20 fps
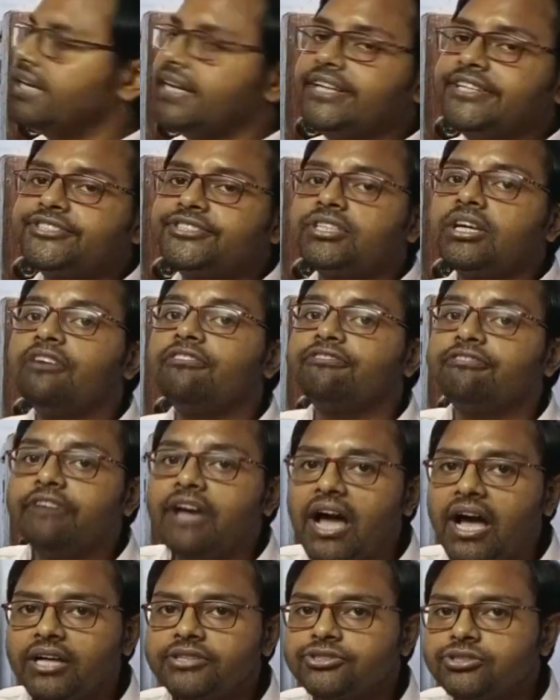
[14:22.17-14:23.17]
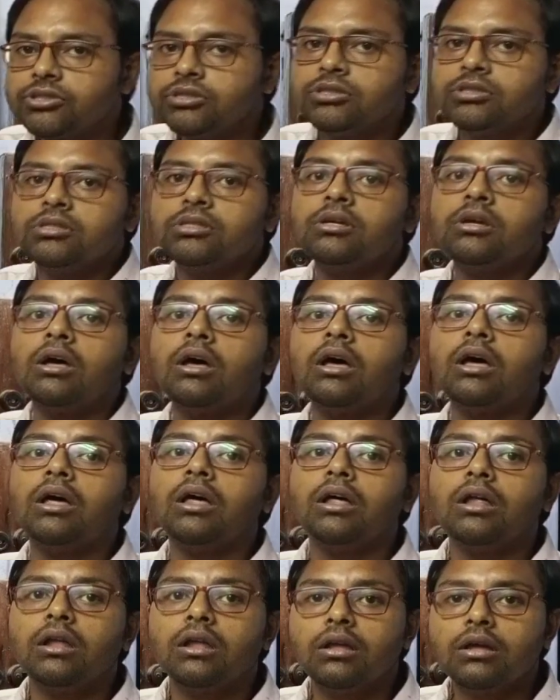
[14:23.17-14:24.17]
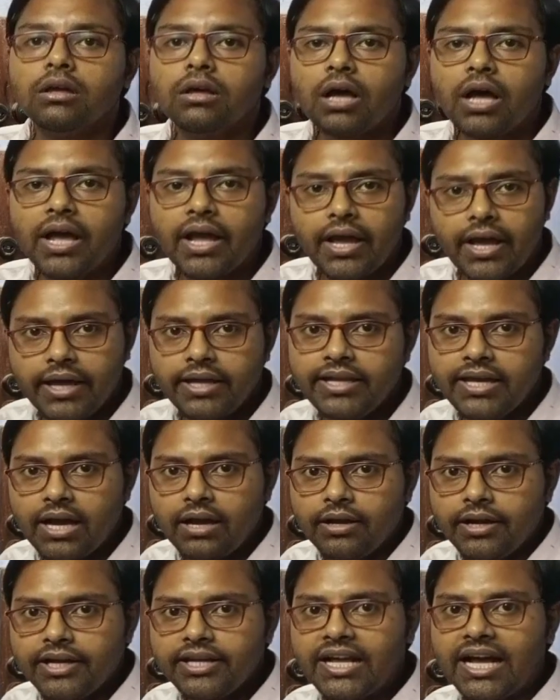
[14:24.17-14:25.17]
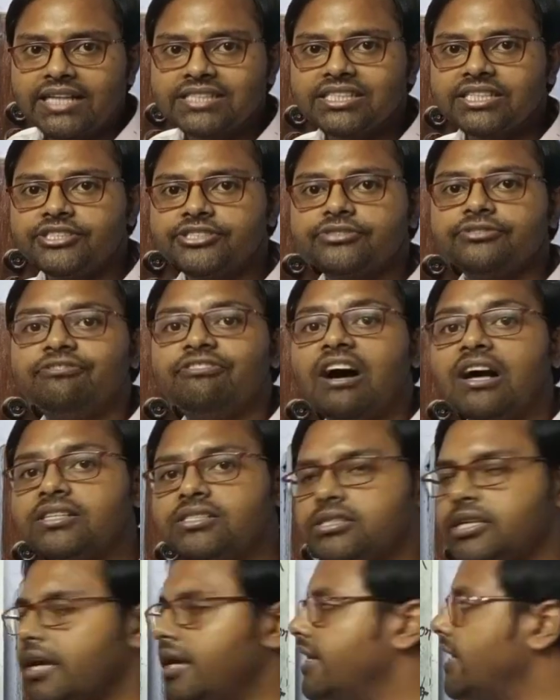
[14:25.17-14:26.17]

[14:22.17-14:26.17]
it's a vast area. It has its vast